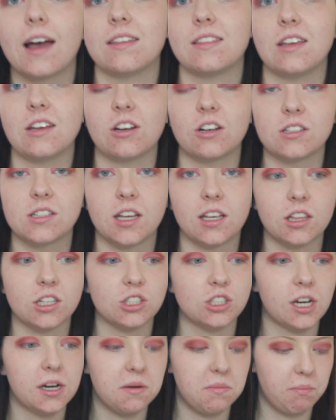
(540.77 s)
I think I'll take
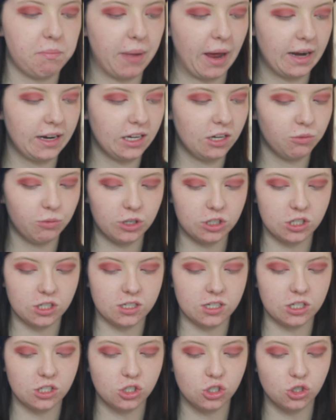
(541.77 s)
the shade Benny, which
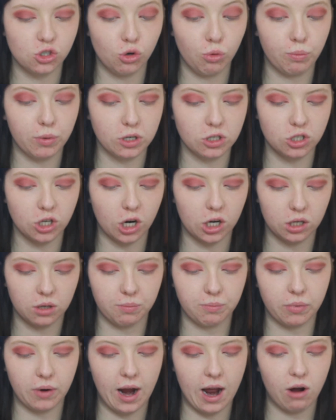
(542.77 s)
is a super
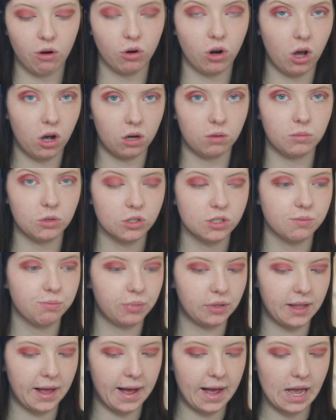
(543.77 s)
dark brown,
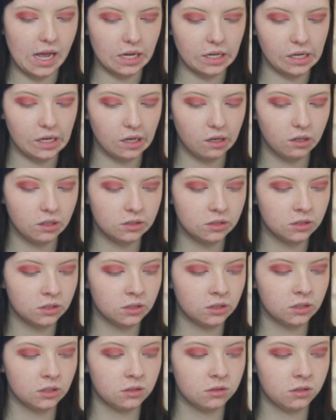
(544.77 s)
almost black,
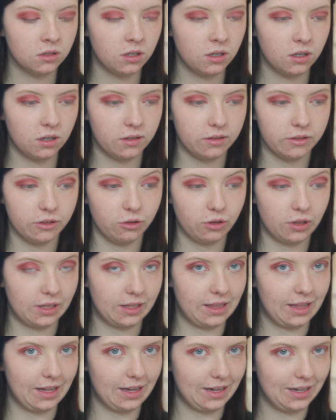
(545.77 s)
and do
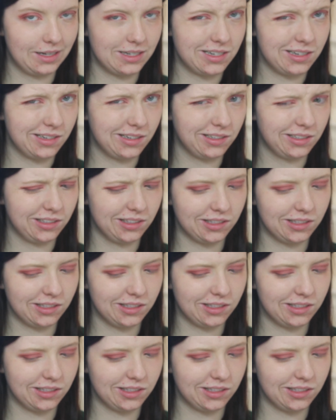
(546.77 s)
that